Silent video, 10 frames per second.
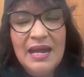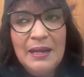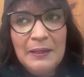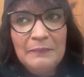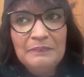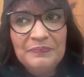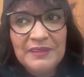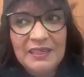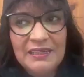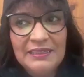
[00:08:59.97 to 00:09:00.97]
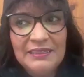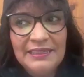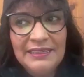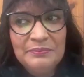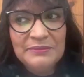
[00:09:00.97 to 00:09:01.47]

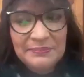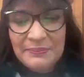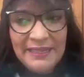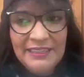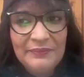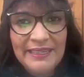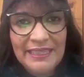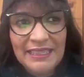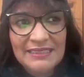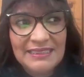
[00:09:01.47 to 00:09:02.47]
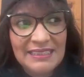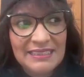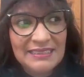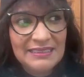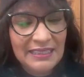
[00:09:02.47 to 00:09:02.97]
In many of my
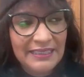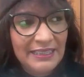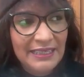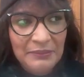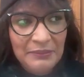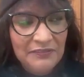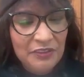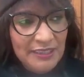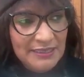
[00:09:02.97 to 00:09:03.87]
classes, like, let me give